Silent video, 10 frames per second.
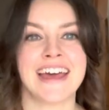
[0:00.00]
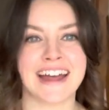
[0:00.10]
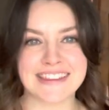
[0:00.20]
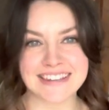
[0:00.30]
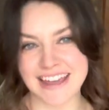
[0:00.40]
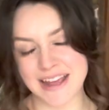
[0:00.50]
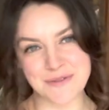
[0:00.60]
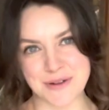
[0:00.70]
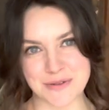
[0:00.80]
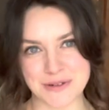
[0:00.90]
and today
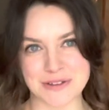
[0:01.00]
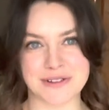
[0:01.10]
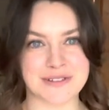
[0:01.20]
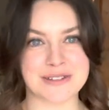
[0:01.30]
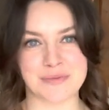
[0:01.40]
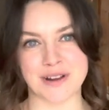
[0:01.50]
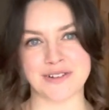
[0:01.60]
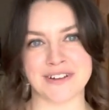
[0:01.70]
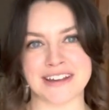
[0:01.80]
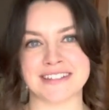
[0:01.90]
we will do spring
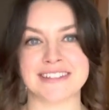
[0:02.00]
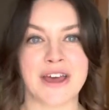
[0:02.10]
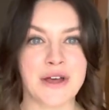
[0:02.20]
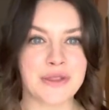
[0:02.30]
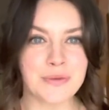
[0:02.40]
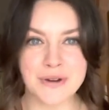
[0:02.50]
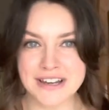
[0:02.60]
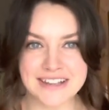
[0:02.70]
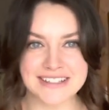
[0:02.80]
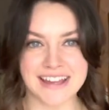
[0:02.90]
greens. The
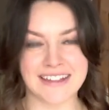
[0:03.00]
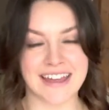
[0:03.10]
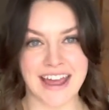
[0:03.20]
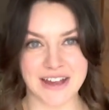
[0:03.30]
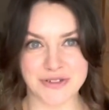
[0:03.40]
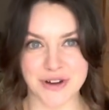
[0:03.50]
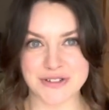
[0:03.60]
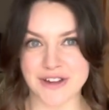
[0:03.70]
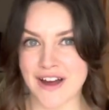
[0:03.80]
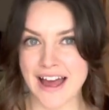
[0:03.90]
woodlands and the
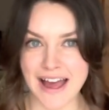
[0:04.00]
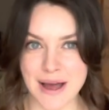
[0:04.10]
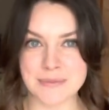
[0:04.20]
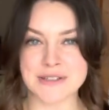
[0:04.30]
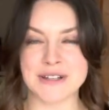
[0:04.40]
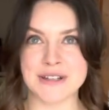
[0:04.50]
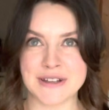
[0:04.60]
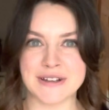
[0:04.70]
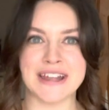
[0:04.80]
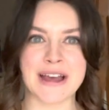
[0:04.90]
hedgerows are
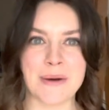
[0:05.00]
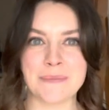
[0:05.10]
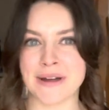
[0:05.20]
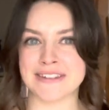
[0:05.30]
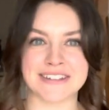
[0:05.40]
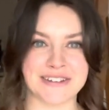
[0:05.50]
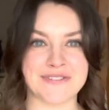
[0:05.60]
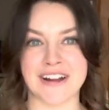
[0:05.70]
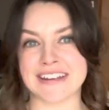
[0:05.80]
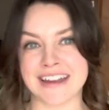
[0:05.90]
absolutely abundant
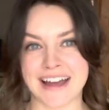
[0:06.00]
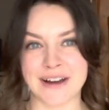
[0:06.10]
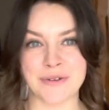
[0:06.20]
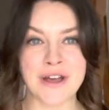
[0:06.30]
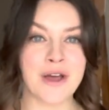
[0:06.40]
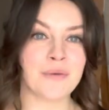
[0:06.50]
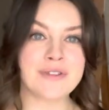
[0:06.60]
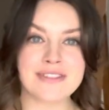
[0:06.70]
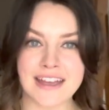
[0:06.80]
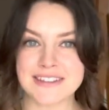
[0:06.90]
right now,
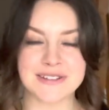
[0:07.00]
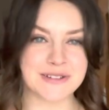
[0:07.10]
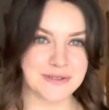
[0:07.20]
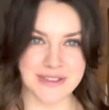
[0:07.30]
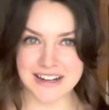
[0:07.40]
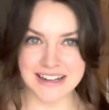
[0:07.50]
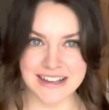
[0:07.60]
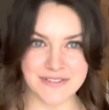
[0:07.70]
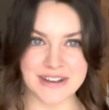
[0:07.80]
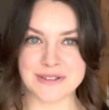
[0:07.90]
with nettles, with
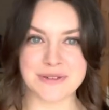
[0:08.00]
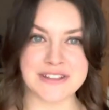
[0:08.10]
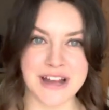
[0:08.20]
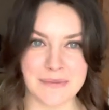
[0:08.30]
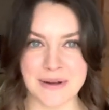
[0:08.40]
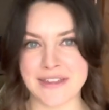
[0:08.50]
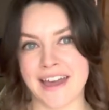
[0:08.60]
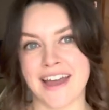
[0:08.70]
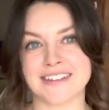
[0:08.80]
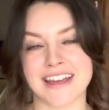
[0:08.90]
cleavers, with jackbrother
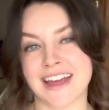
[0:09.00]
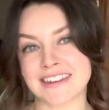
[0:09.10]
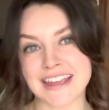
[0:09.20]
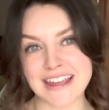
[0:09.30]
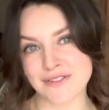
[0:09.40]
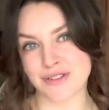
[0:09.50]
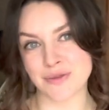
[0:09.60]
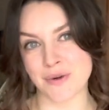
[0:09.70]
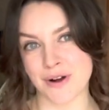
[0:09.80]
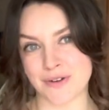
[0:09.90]
hedge, and even the
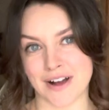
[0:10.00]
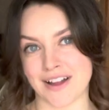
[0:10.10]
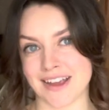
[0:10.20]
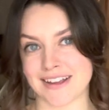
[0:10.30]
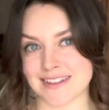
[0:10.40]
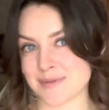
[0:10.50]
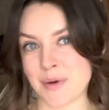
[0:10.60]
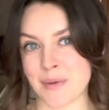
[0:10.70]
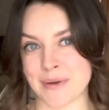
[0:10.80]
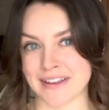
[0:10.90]
wild garlic is
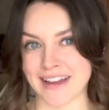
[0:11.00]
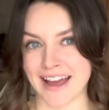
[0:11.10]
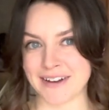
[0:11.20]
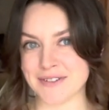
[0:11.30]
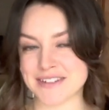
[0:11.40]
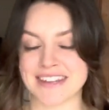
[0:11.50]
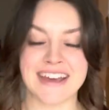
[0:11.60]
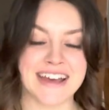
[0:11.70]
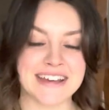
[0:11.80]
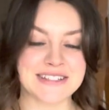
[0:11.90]
popping out.
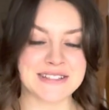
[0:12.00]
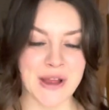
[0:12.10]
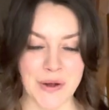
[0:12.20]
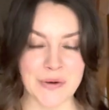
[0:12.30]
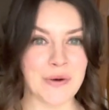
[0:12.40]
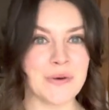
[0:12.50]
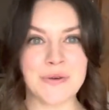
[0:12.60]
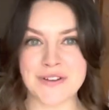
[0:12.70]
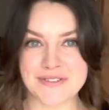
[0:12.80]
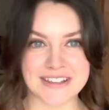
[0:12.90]
So
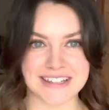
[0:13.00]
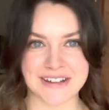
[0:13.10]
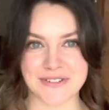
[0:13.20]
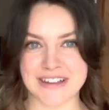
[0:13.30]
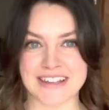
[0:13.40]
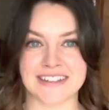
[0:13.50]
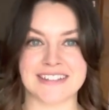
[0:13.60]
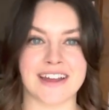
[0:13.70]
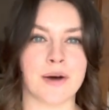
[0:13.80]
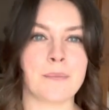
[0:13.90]
all of these
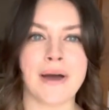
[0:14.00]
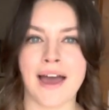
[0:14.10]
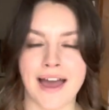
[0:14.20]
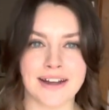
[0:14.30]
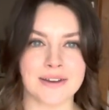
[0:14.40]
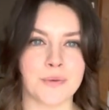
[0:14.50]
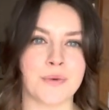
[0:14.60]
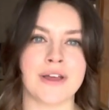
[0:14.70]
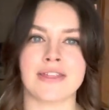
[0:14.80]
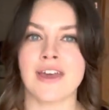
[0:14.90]
ingredients are packed
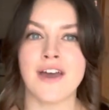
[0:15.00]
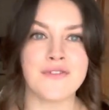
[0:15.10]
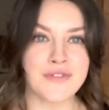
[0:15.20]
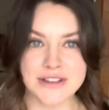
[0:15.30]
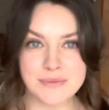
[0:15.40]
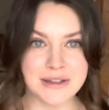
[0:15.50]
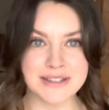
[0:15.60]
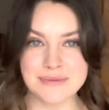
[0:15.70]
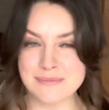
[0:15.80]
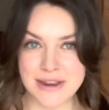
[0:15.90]
with
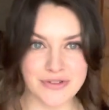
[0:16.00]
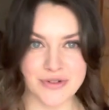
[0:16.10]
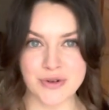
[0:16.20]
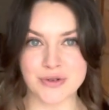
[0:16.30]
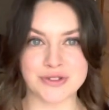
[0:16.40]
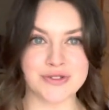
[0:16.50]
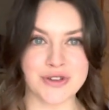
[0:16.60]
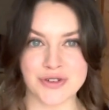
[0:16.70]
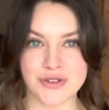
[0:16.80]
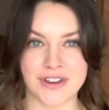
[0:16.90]
vitamins, minerals,
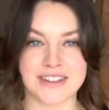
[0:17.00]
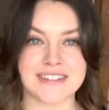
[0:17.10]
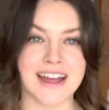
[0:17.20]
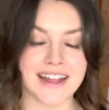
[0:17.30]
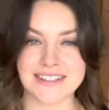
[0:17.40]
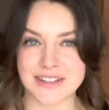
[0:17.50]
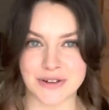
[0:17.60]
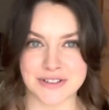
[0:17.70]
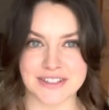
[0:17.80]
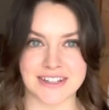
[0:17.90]
nutrients,
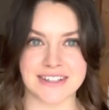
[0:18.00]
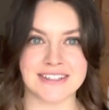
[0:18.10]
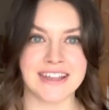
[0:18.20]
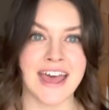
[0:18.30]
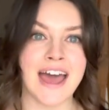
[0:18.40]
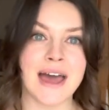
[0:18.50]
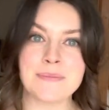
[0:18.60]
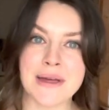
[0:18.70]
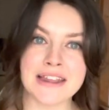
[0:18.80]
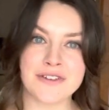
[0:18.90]
antioxidants, and
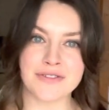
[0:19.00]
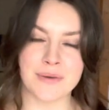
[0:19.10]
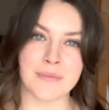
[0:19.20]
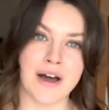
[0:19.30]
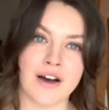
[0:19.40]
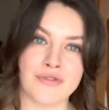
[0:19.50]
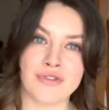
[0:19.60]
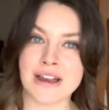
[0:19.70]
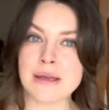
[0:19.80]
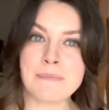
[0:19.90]
many of them are
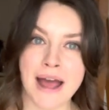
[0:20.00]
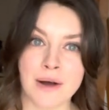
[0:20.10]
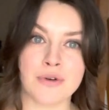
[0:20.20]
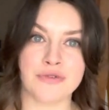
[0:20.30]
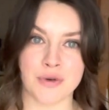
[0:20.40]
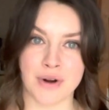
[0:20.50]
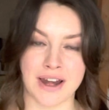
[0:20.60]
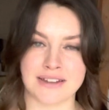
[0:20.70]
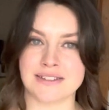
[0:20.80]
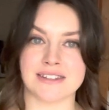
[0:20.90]
really powerful
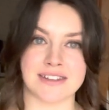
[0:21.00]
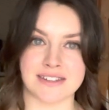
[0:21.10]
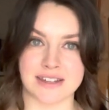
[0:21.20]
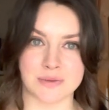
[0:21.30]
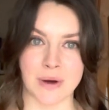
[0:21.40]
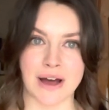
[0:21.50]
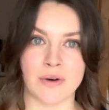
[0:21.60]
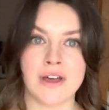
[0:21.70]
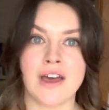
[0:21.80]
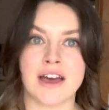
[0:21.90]
cleansers as
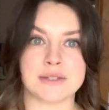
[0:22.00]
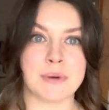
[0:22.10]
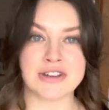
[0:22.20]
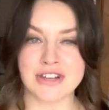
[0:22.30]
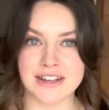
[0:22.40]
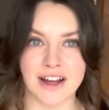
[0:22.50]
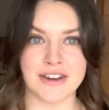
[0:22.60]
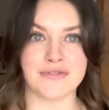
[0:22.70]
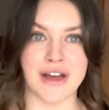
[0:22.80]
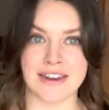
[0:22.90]
well, especially
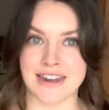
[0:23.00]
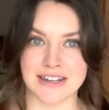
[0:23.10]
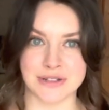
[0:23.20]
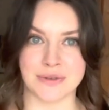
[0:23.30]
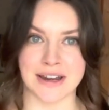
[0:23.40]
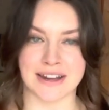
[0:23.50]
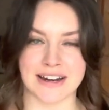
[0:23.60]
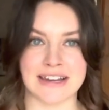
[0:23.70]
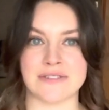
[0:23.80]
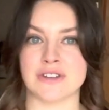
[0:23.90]
kind of our nettle and our
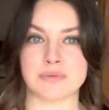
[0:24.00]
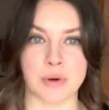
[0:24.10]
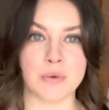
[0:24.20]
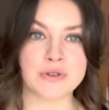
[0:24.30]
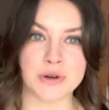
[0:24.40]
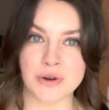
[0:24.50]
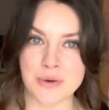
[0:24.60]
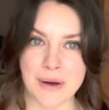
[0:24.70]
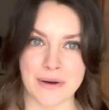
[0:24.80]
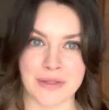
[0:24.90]
cleavers, but we'll talk
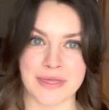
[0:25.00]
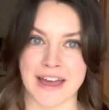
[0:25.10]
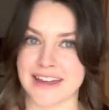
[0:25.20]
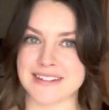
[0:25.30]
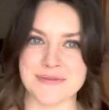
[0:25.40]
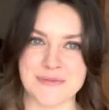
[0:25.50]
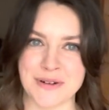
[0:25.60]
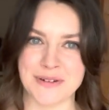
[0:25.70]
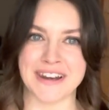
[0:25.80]
about that more